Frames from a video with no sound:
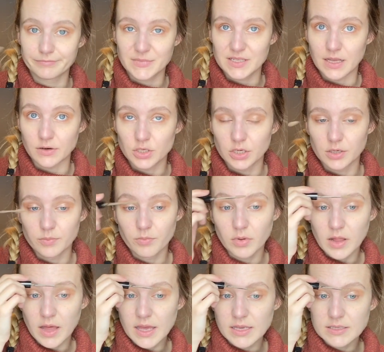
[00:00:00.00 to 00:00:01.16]
center
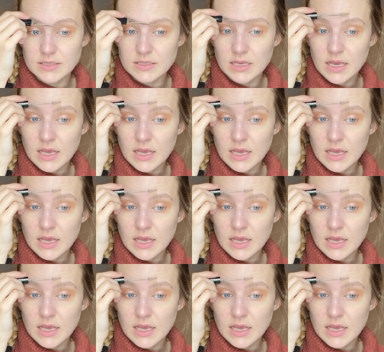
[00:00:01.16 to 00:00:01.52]
place.